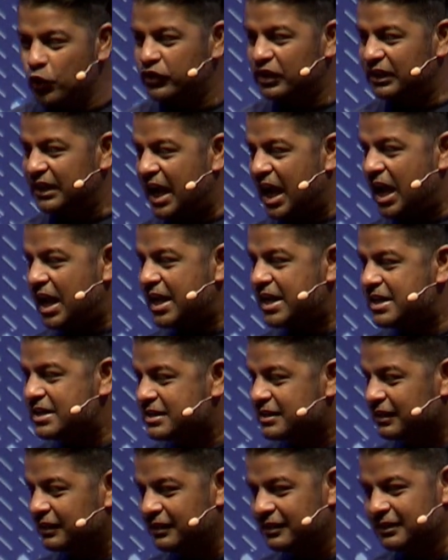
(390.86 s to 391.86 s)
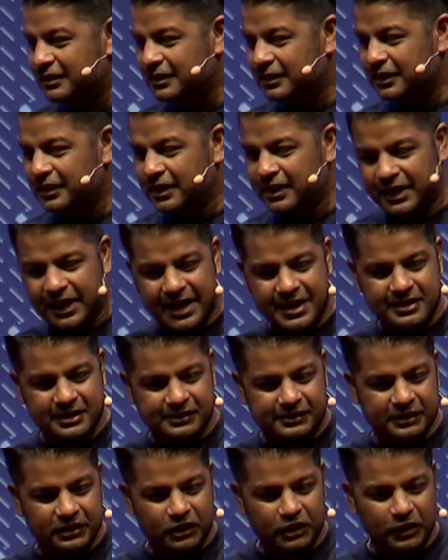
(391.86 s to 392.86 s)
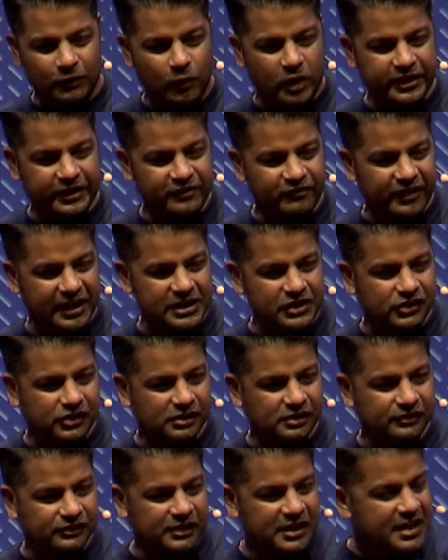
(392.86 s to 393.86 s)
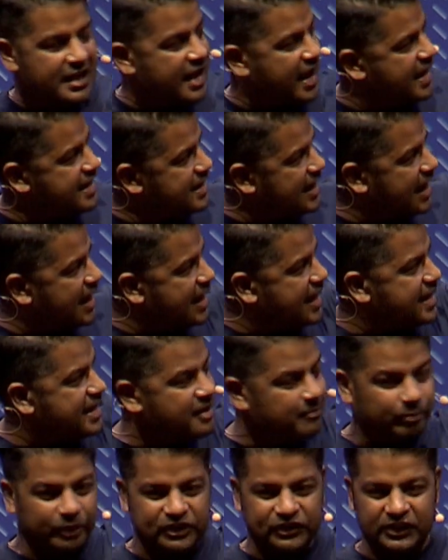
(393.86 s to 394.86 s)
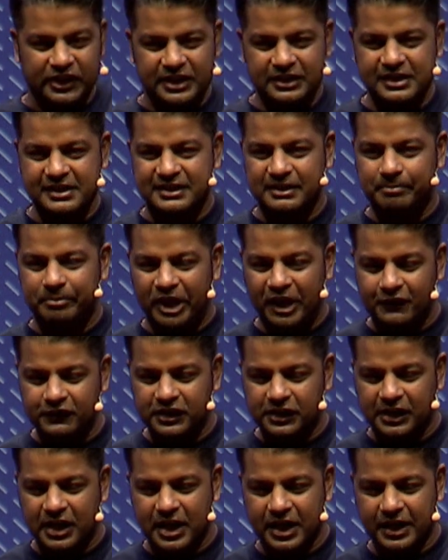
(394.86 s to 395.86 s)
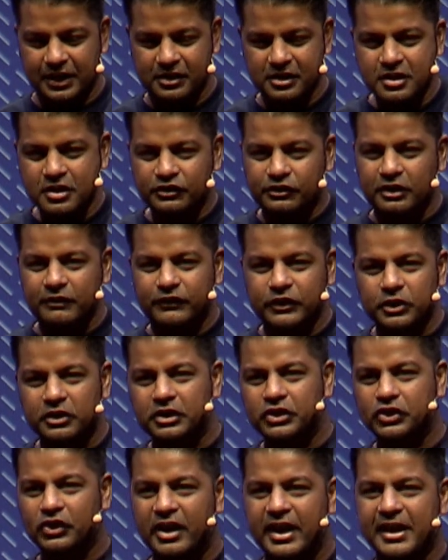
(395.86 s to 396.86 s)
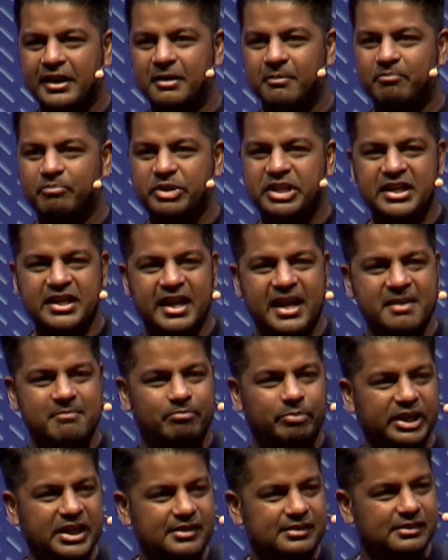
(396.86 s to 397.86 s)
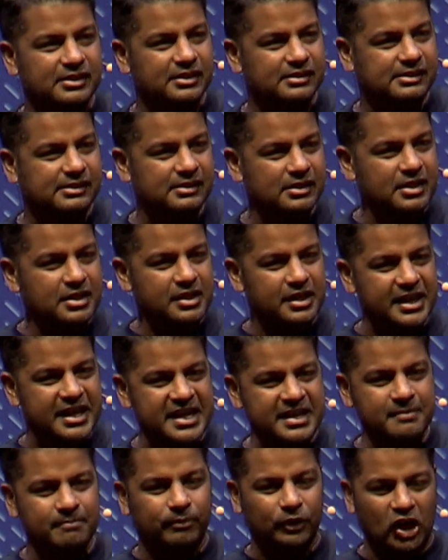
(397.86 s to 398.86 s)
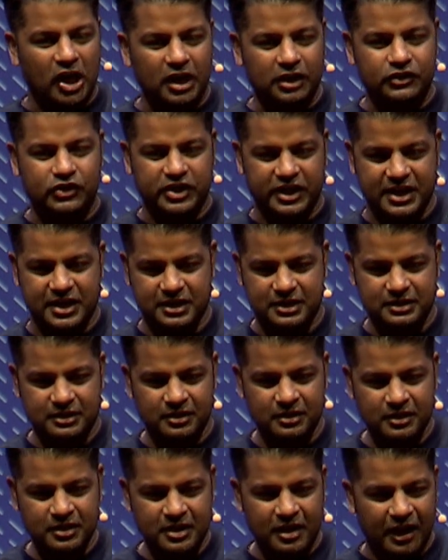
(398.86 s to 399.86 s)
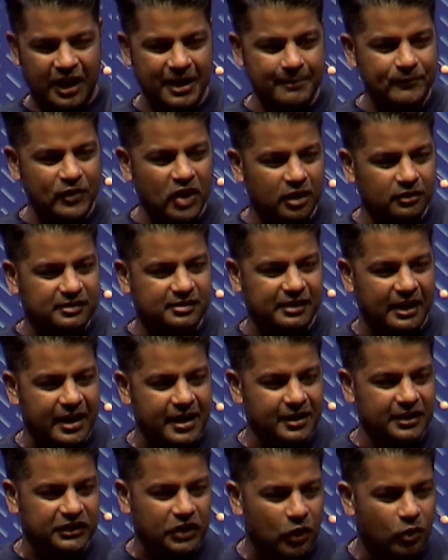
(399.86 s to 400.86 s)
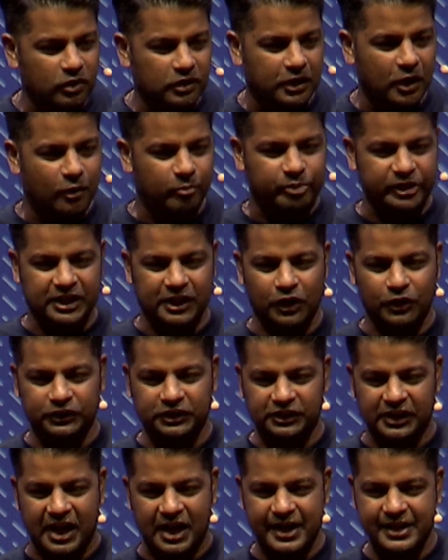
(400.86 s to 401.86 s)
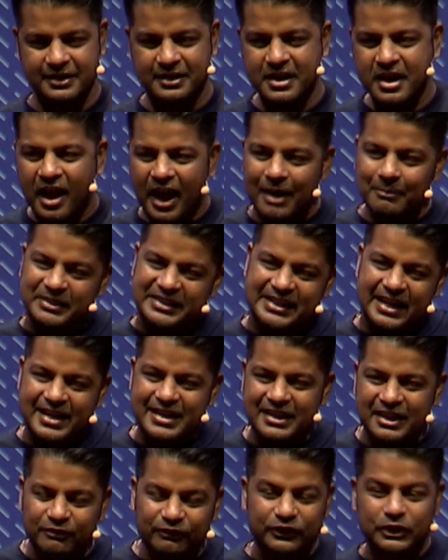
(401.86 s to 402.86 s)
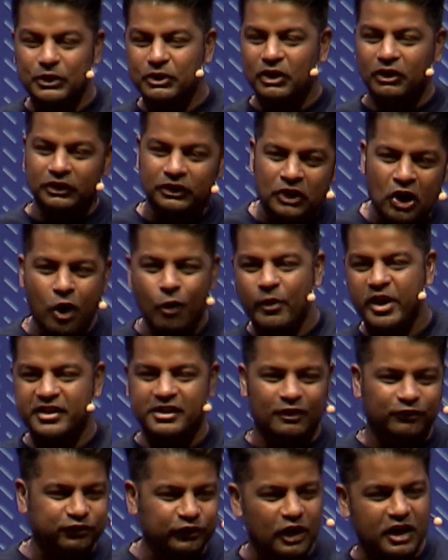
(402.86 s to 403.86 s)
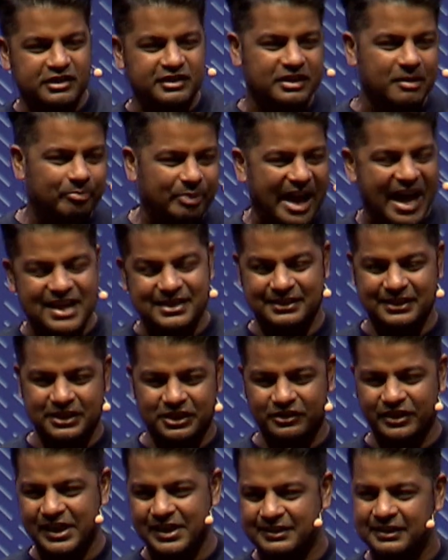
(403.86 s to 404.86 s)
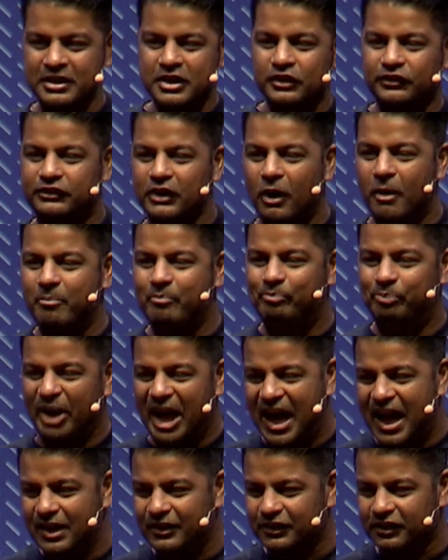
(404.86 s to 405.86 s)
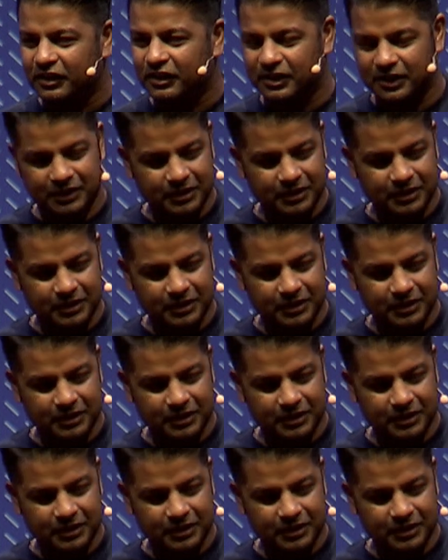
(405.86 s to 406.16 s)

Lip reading: the line in the 0-to-1 inventions, and 80% is above the line. So if you're trying to be a business in blockchain, I'm not saying don't go below the line. I'm saying if you don't know where the flux capacitor is, don't bother.